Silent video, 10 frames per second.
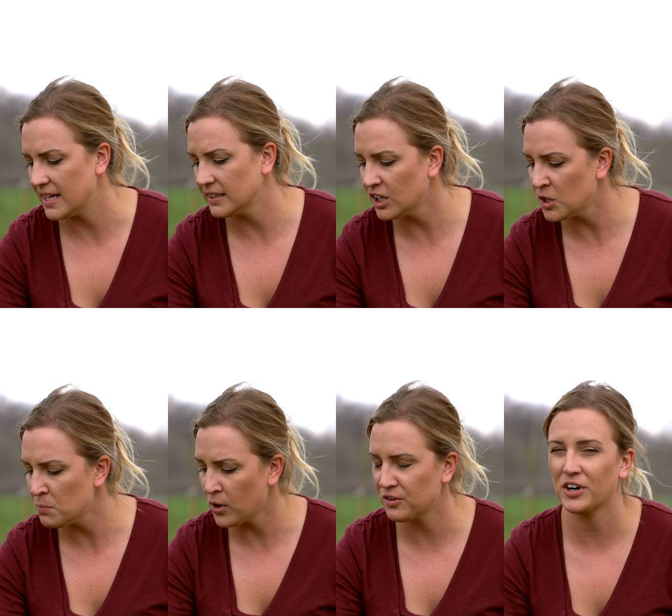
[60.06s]
a little
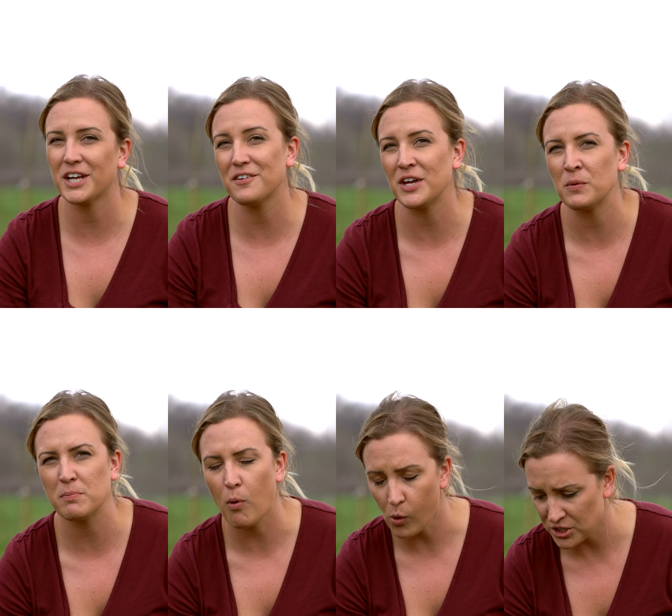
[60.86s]
more forgiving with
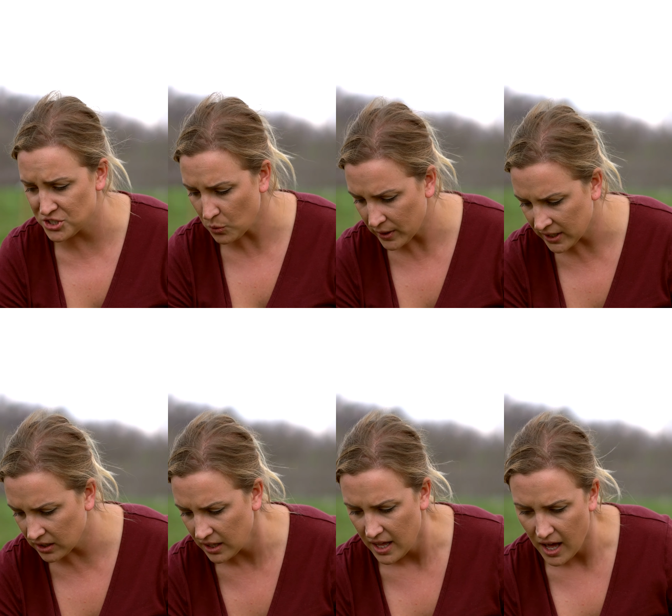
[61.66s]
poor
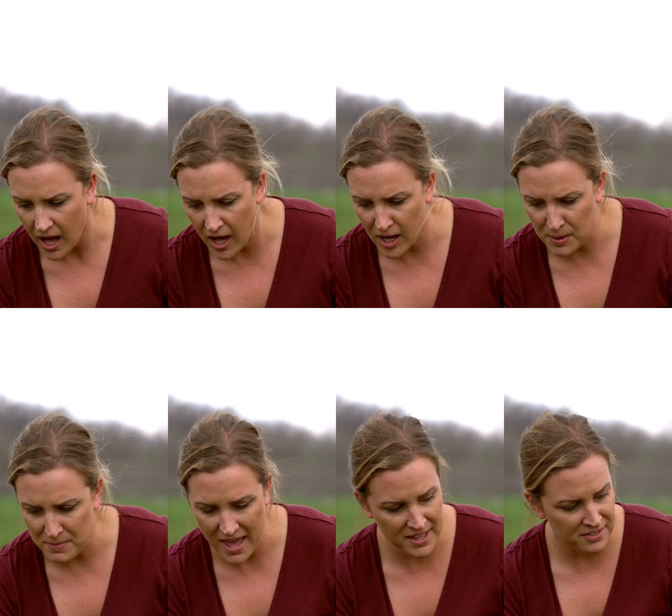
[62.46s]
soil, um,
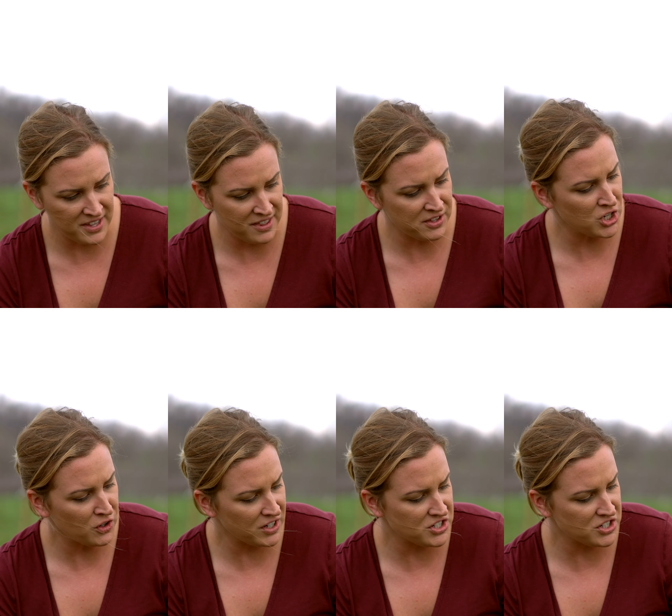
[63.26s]
and then the Nova